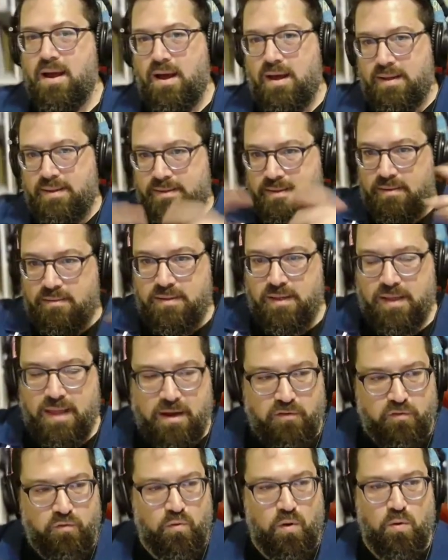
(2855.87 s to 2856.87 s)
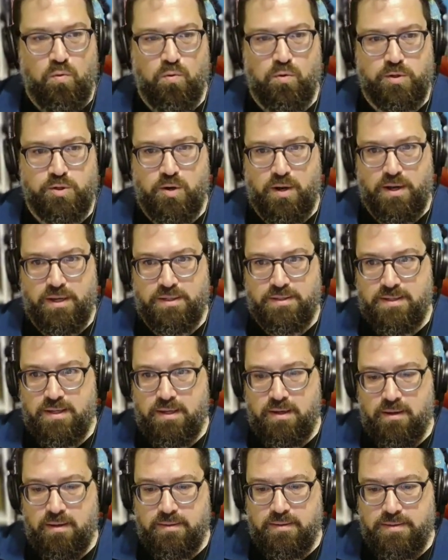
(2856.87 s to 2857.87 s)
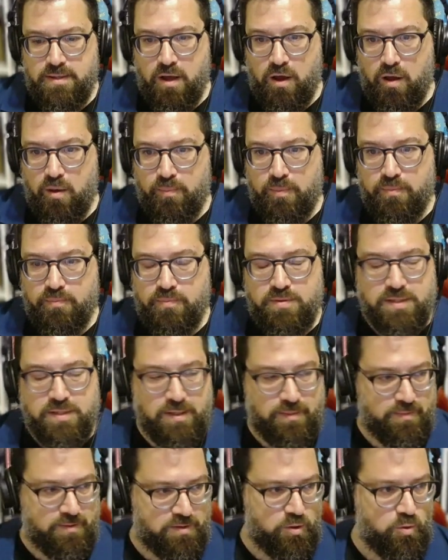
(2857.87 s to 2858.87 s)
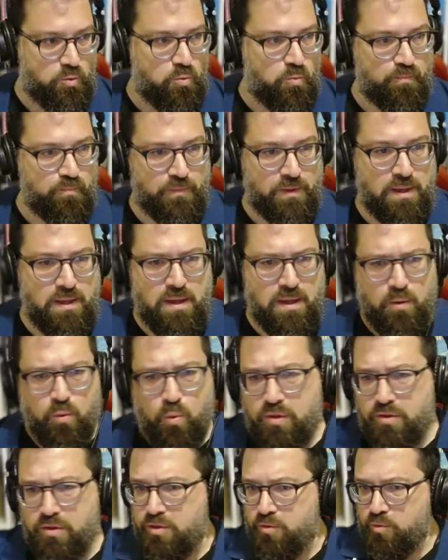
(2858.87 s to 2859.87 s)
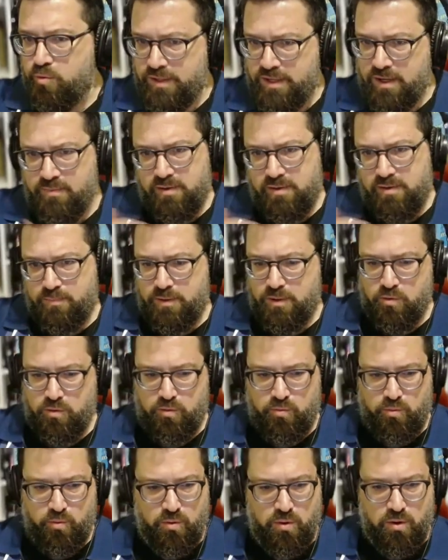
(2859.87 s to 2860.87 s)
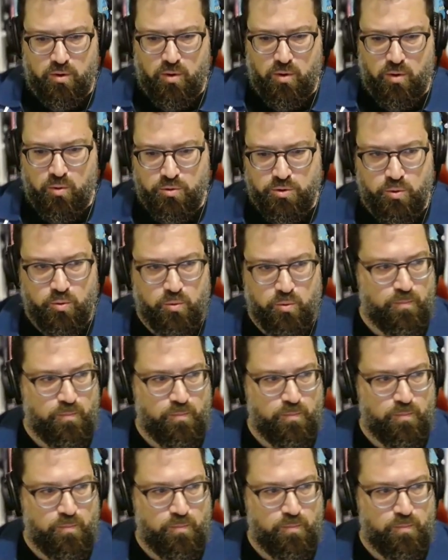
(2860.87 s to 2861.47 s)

That's a lot of what we're trying to help teams do, whether through the MCP or through our own tool.